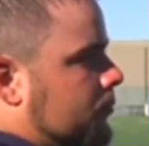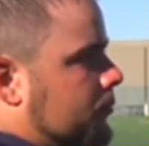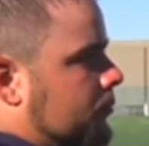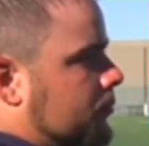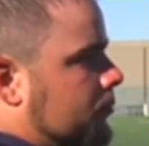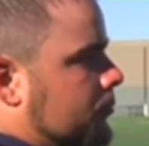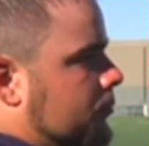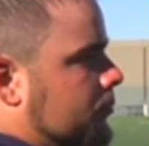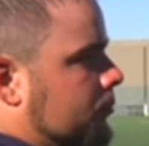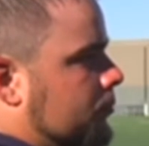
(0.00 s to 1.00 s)

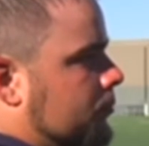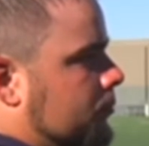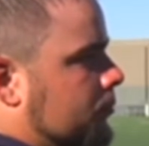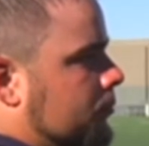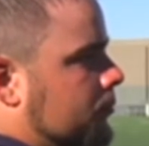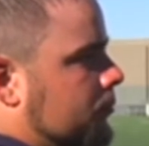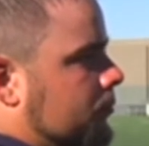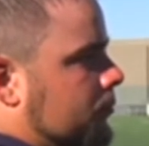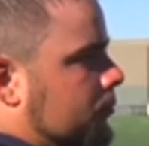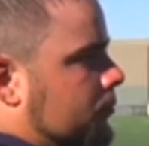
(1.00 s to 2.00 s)

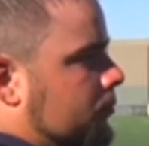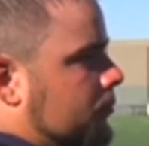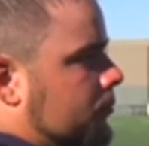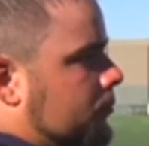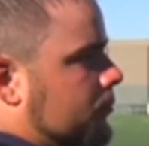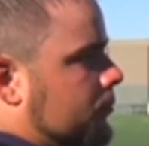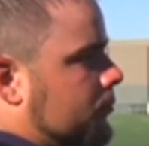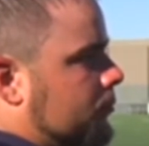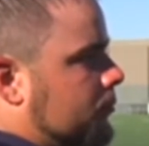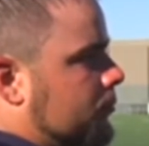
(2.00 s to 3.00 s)

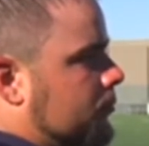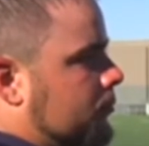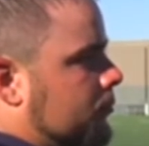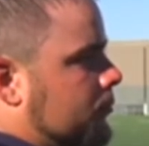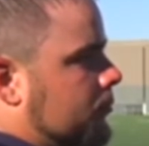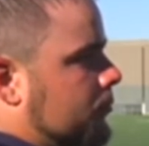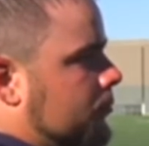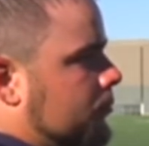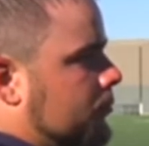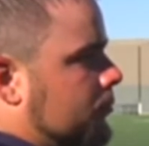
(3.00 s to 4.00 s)

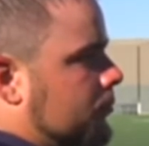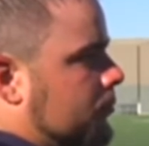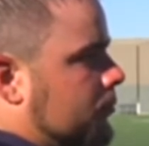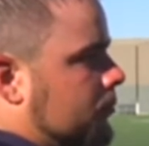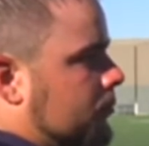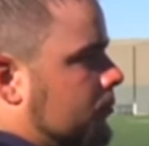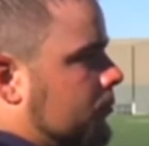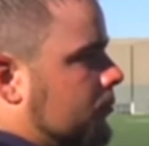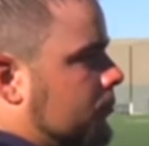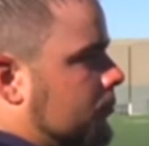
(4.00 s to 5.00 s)

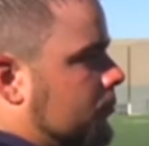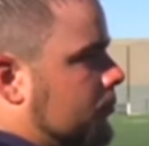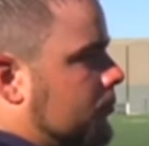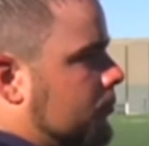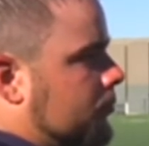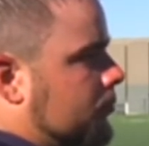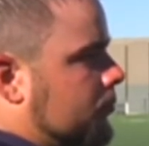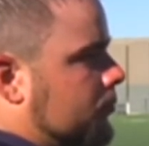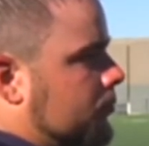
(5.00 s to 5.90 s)
This person isn't speaking.